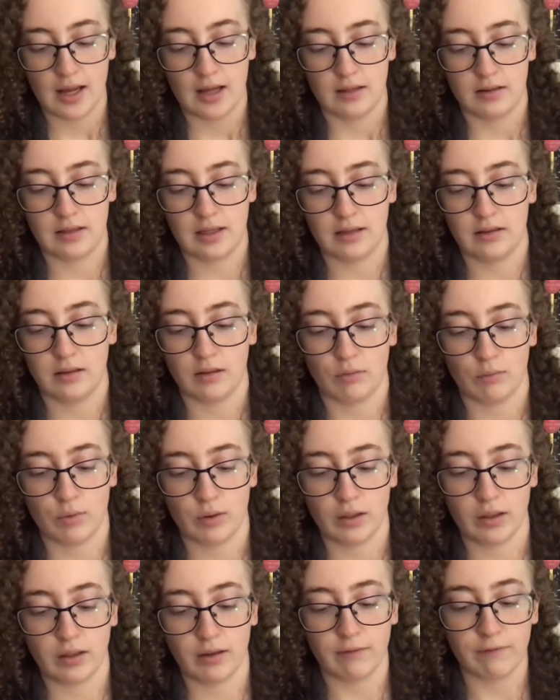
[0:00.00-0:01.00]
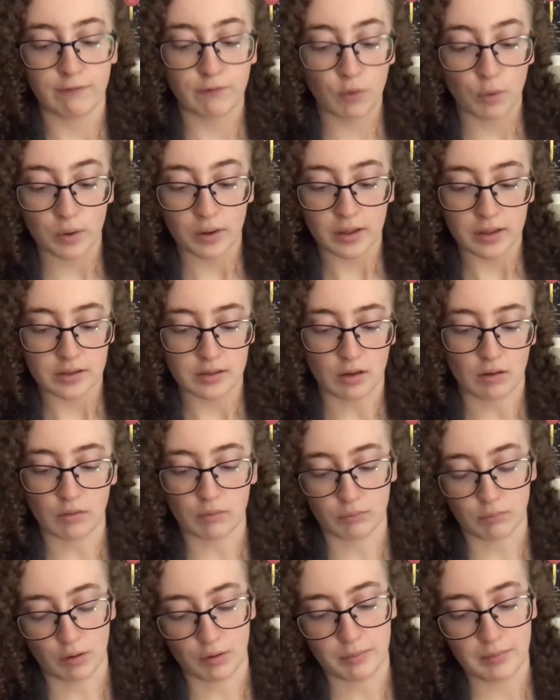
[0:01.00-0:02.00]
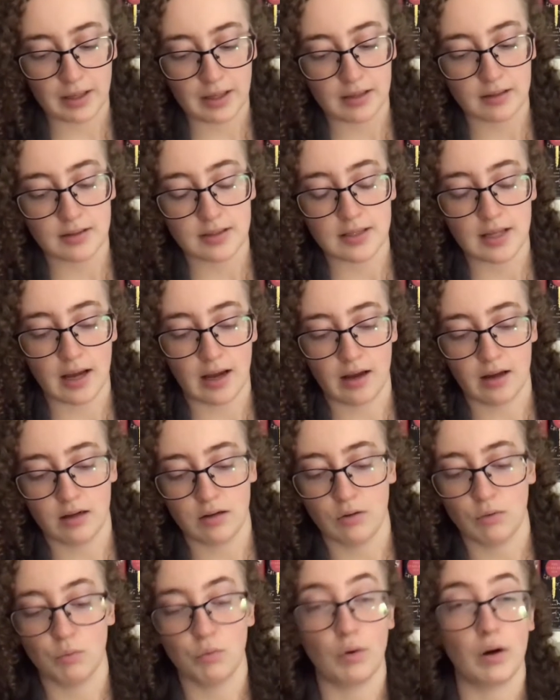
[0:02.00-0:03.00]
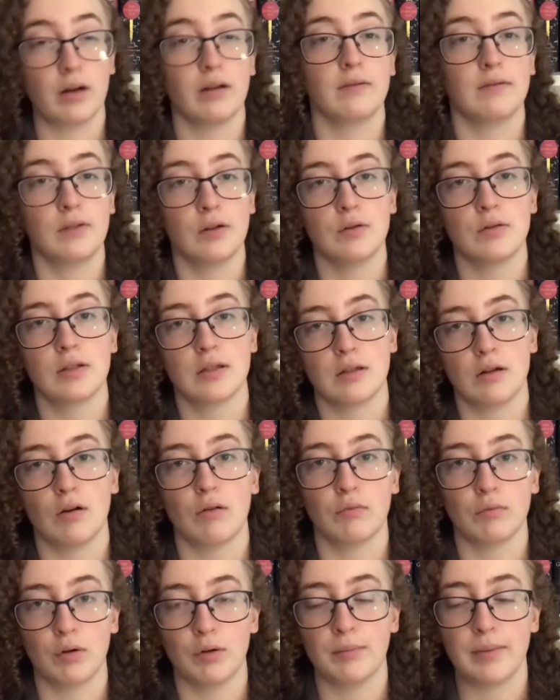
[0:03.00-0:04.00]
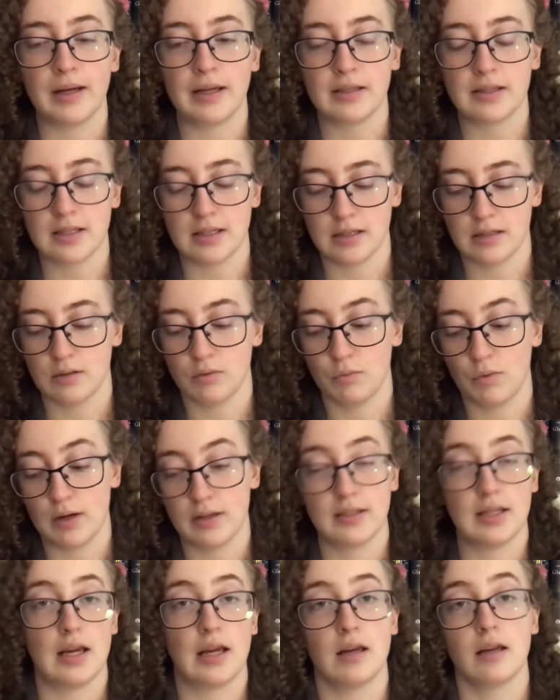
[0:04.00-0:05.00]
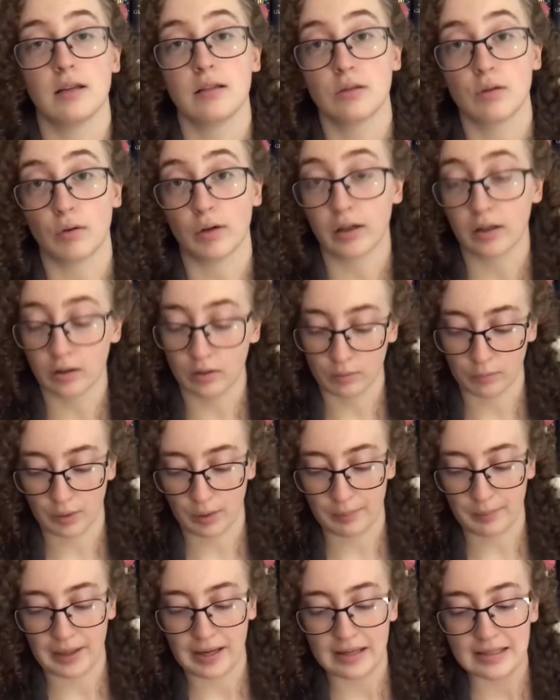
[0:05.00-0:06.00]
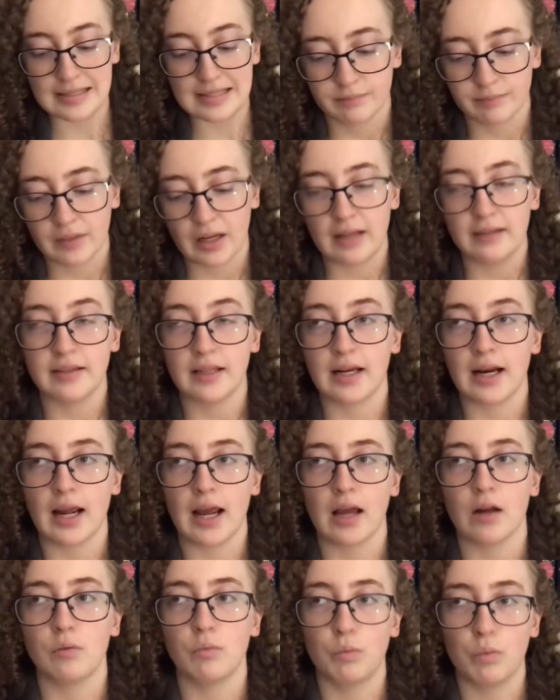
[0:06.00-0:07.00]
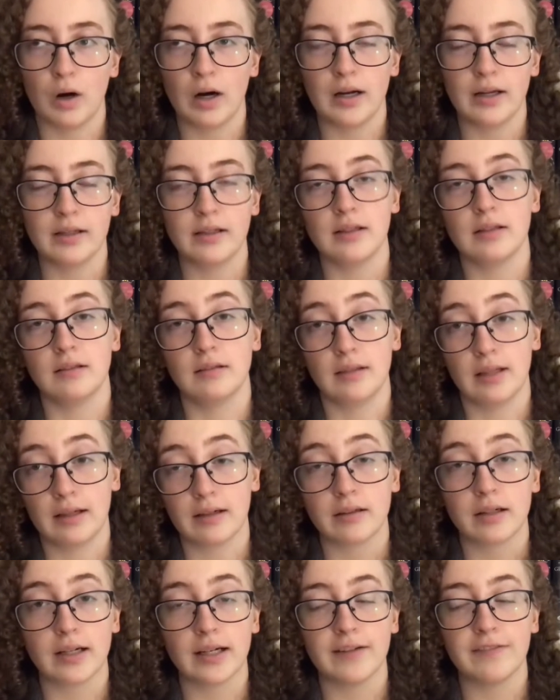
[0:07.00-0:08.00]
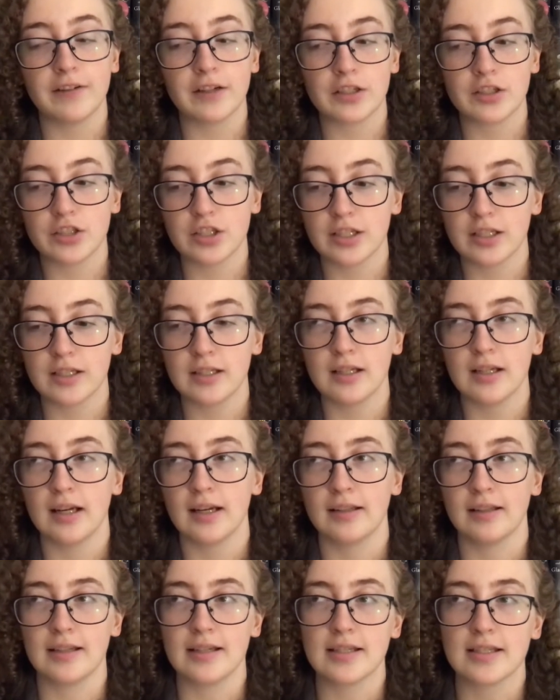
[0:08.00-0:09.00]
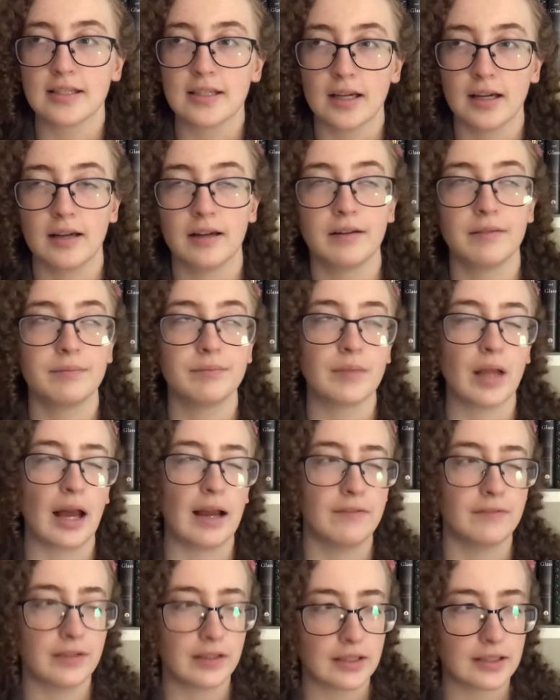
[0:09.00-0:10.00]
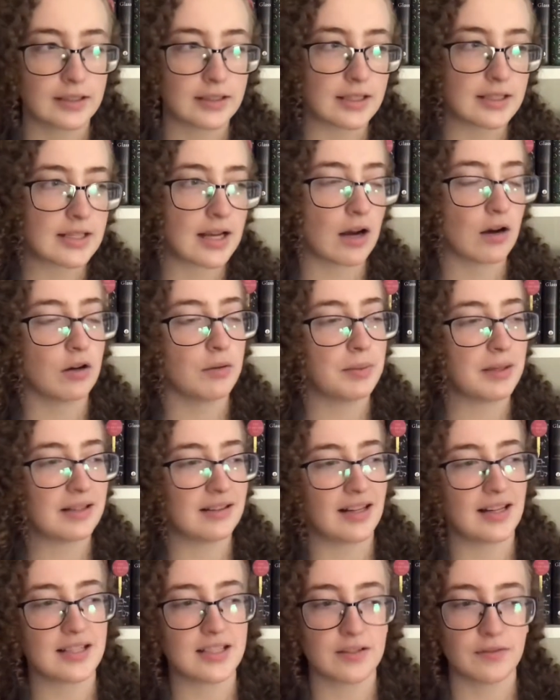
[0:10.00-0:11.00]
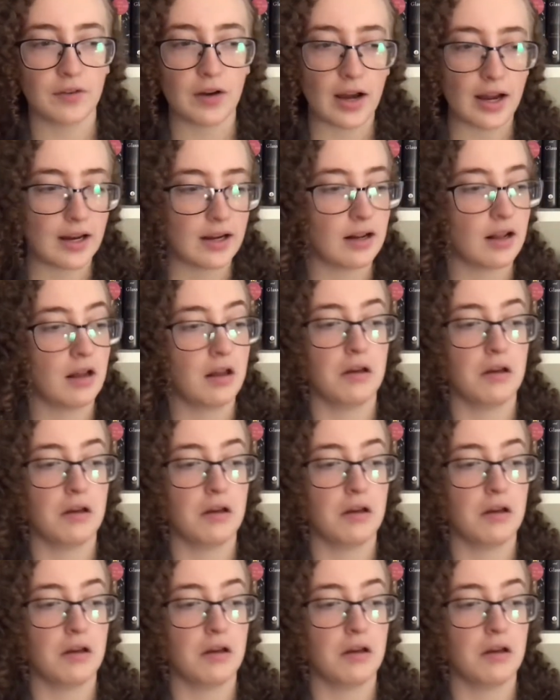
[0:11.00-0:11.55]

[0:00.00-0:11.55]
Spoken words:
Then there were 4 adult romance, and 1 of those adult romances was a historical romance. And then I had 1 literary fiction, at least I feel like that's how it would be classified.